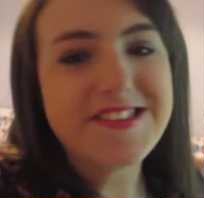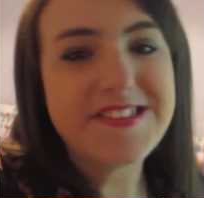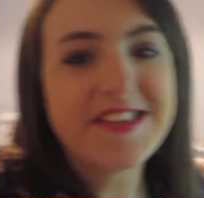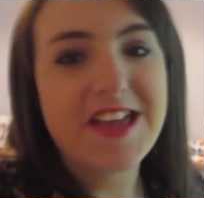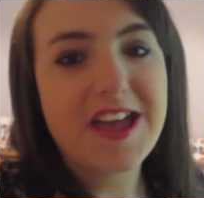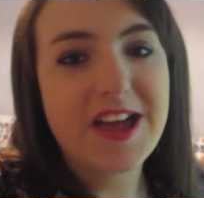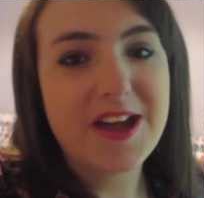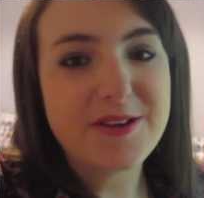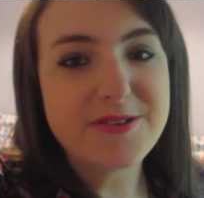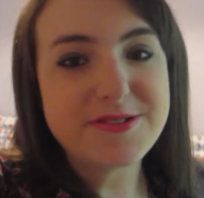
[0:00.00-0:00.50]

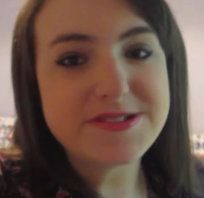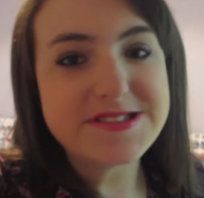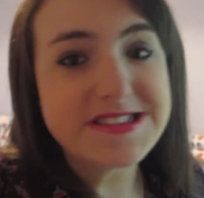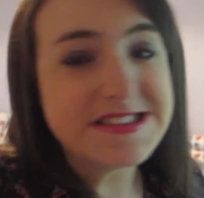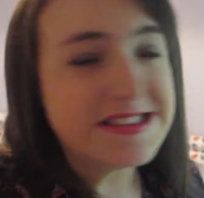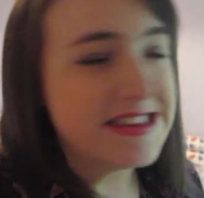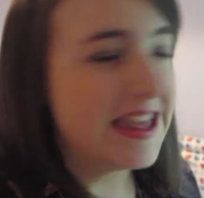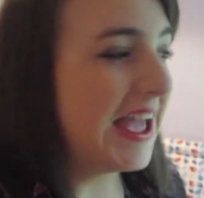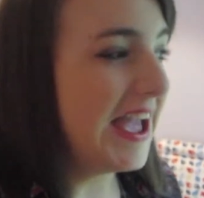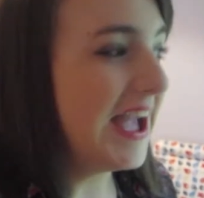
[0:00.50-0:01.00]
So
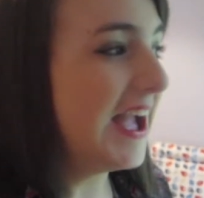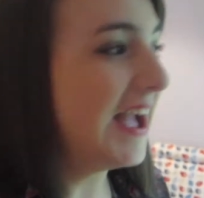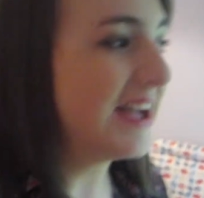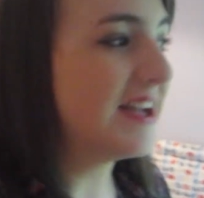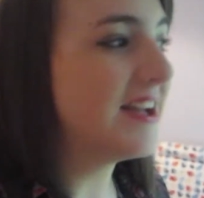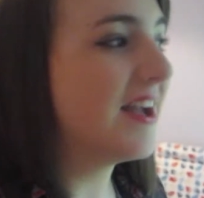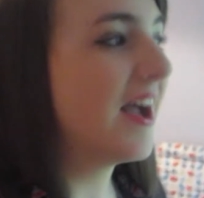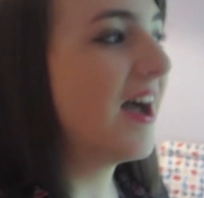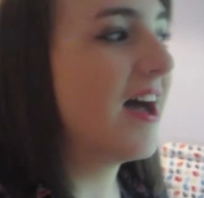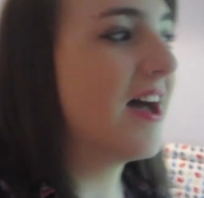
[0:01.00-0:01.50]

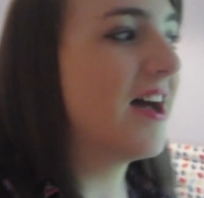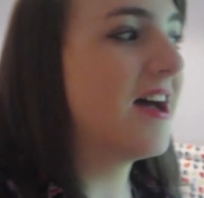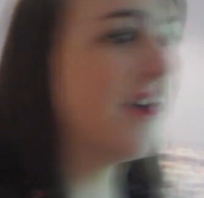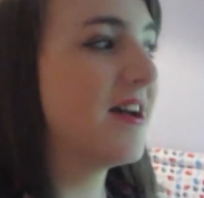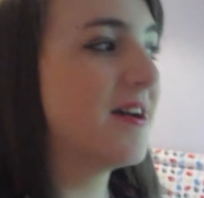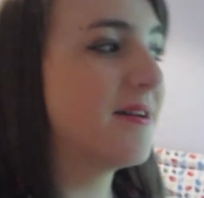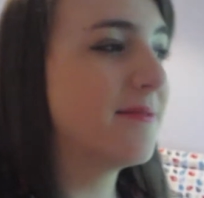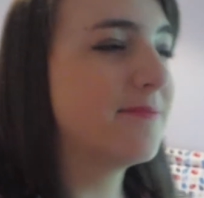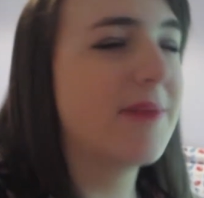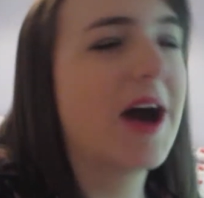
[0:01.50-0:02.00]
today
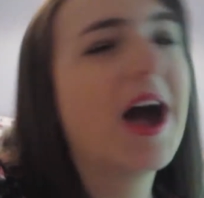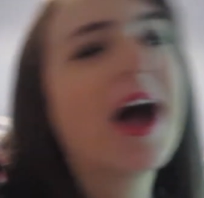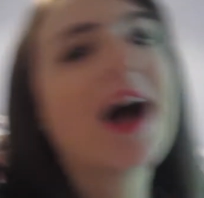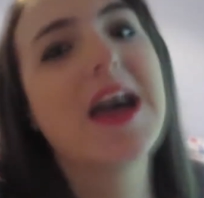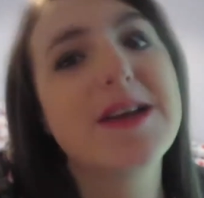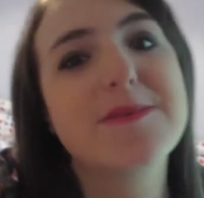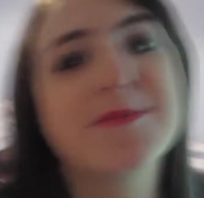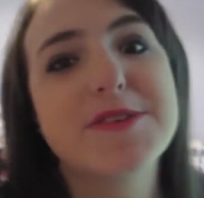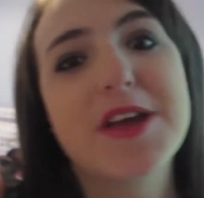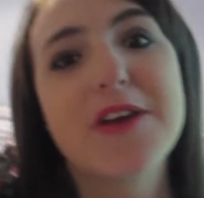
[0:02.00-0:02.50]
um,
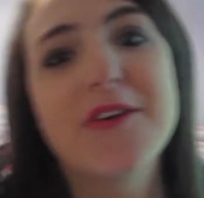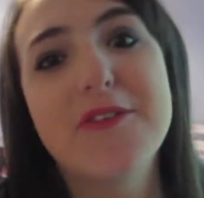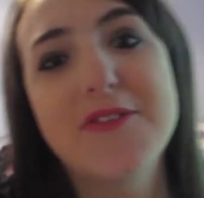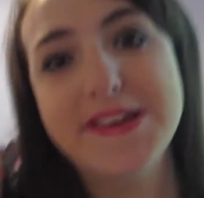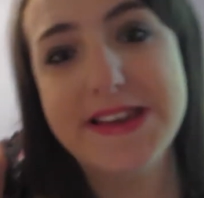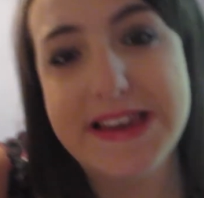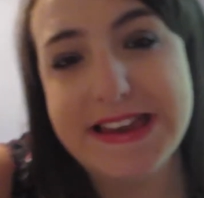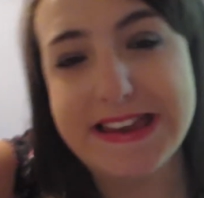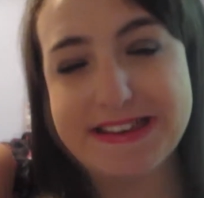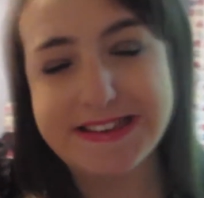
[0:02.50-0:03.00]
I'm
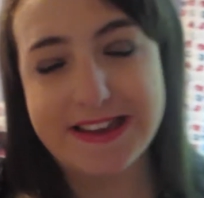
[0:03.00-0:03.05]
currently